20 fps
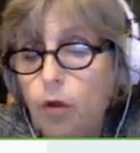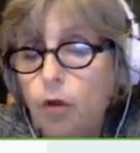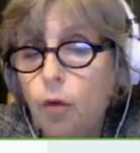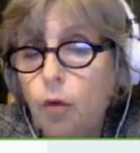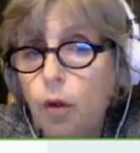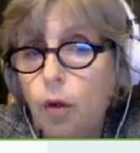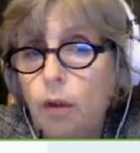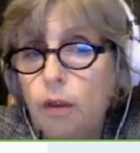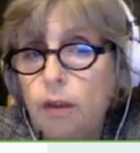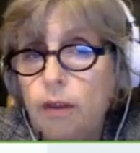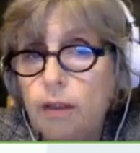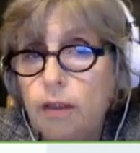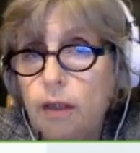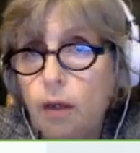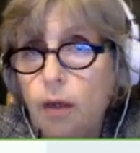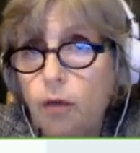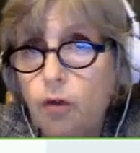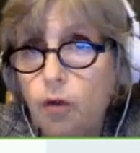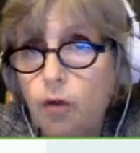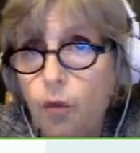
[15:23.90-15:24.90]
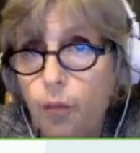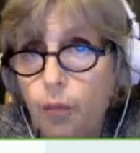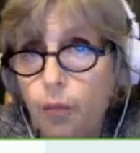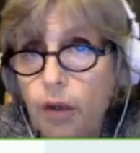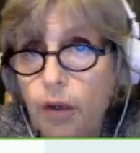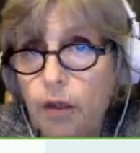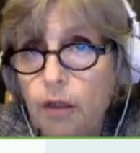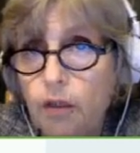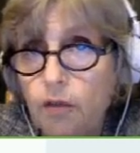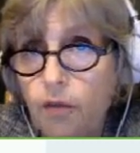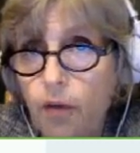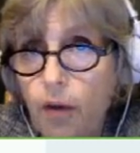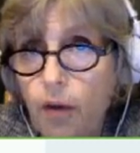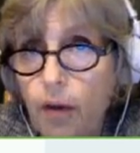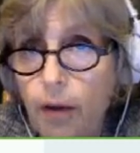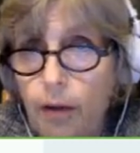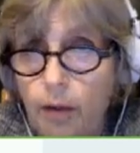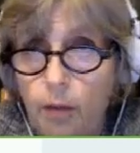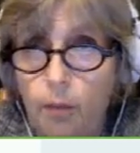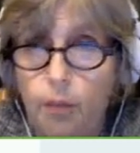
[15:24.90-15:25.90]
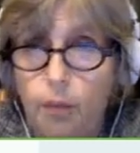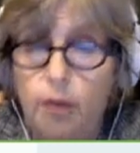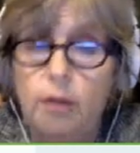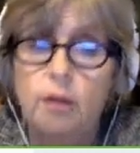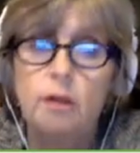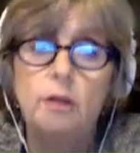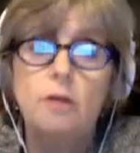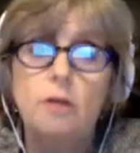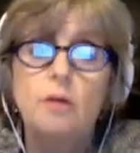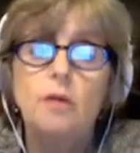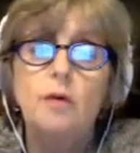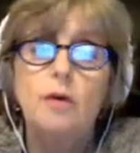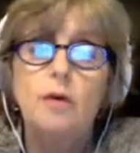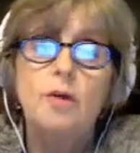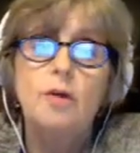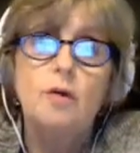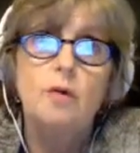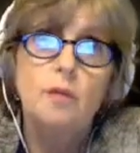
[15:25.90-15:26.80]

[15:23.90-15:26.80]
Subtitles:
good quality sourdough bread is fine, but you